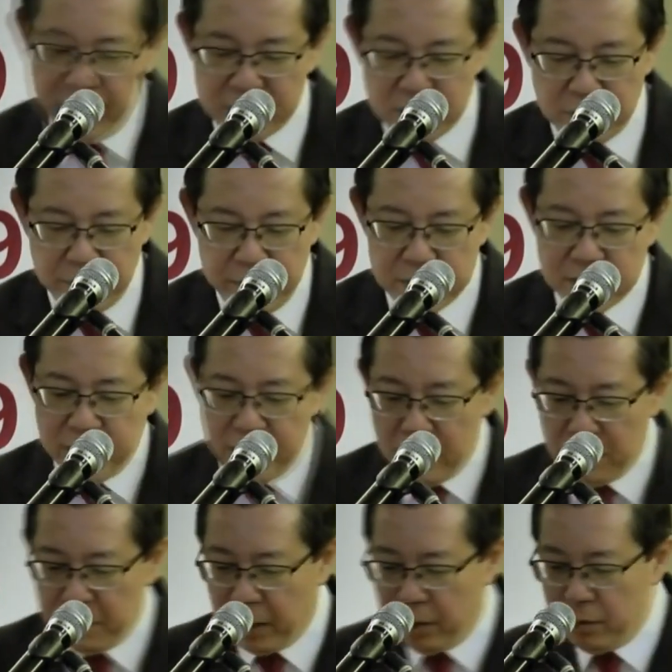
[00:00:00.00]
estimates
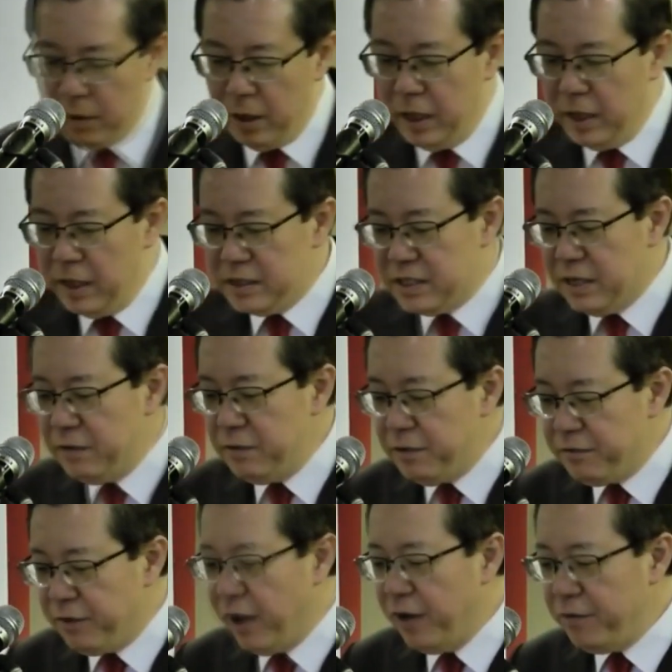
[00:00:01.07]
that about
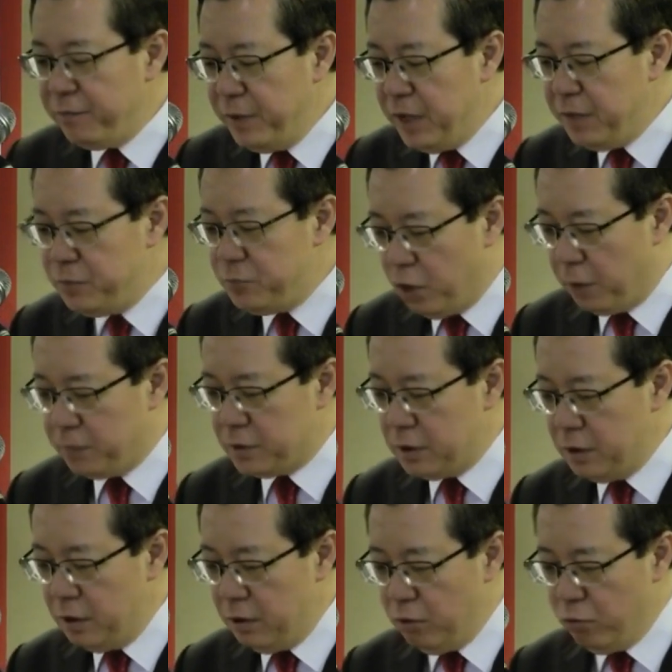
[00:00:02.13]
75 million
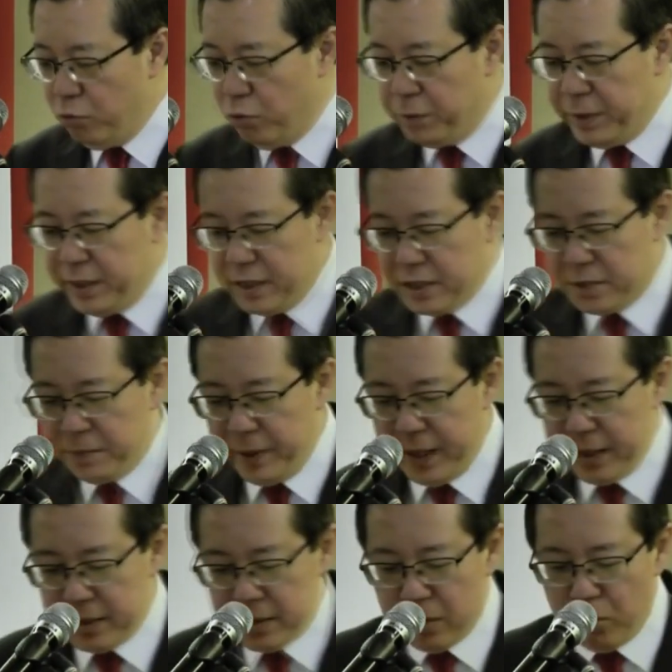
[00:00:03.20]
jobs will be
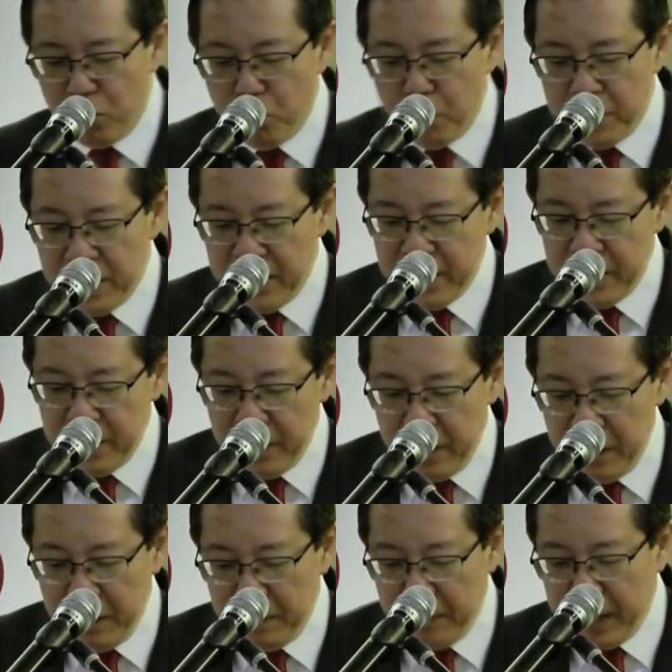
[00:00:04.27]
displaced globally
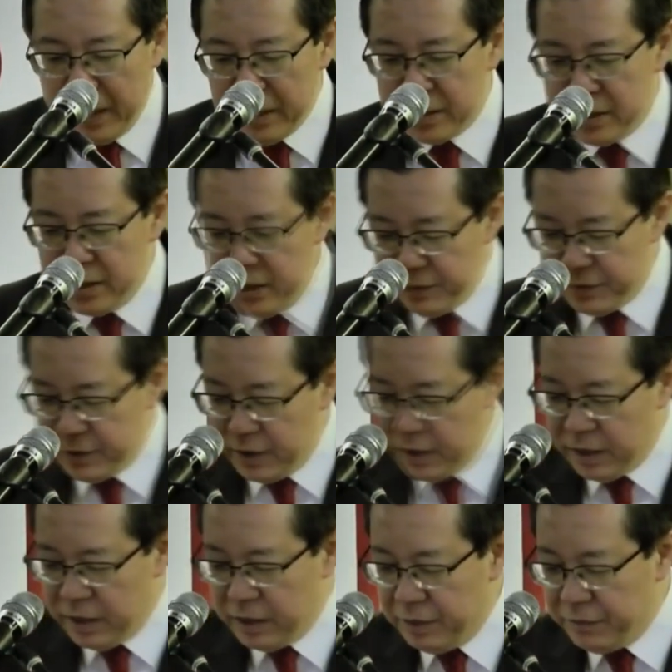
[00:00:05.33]
by a shift
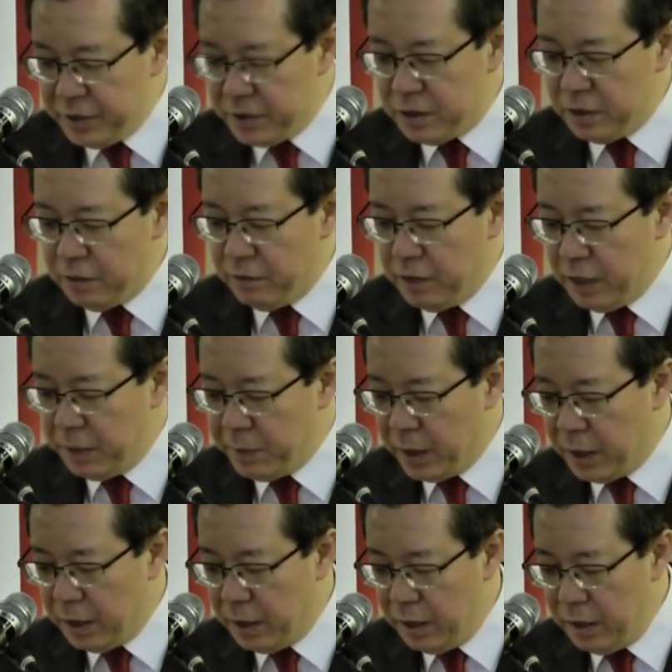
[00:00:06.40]
in the division of
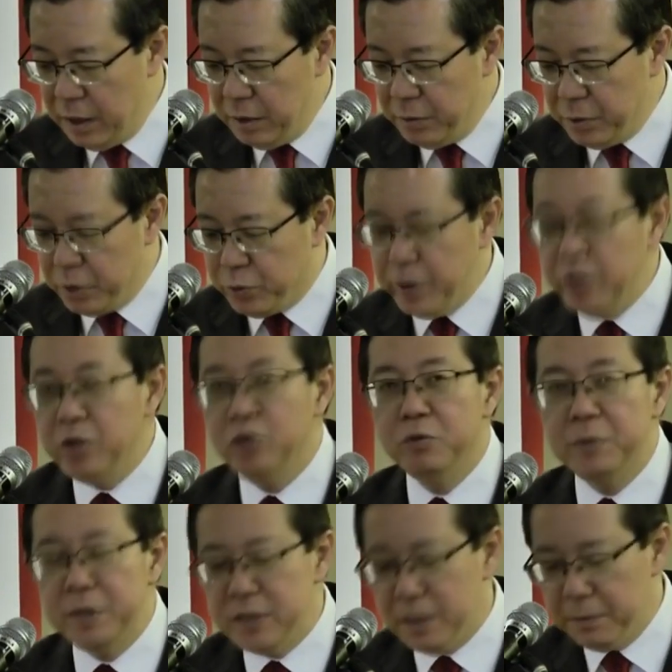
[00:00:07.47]
labor between
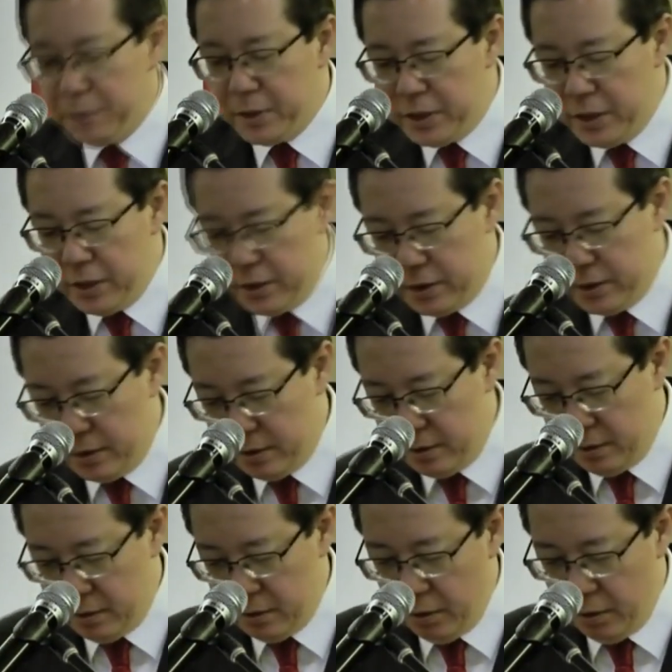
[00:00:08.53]
humans and machines,